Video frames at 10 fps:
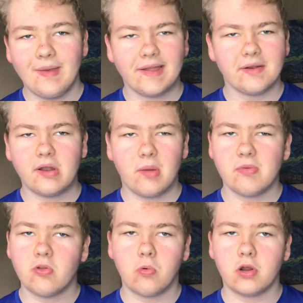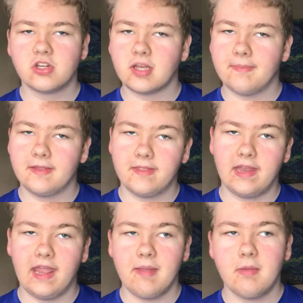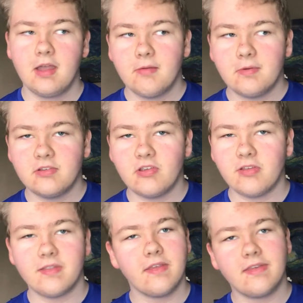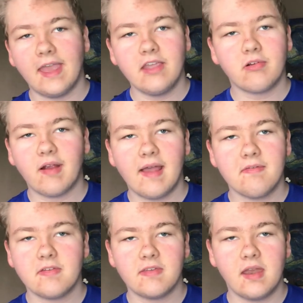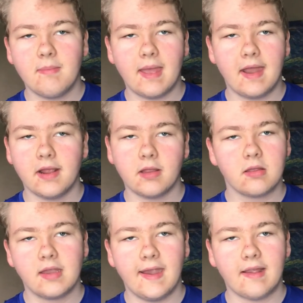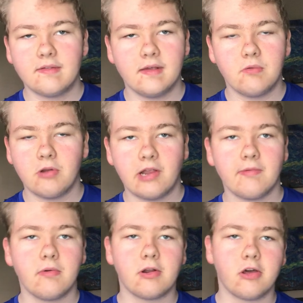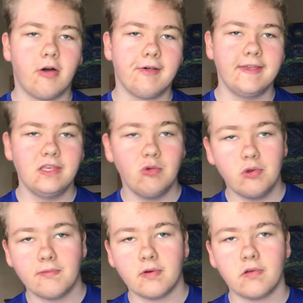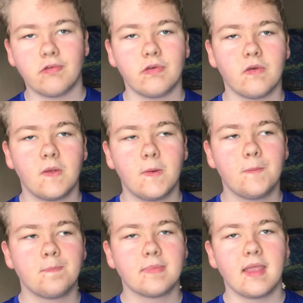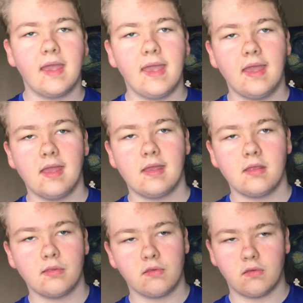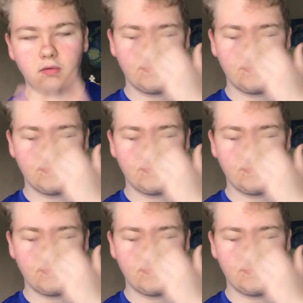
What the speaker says: I don't know, I'm still workshopping the name, but just the Zangcraft Cinematic Connected, whatever you want to call it, universe. And,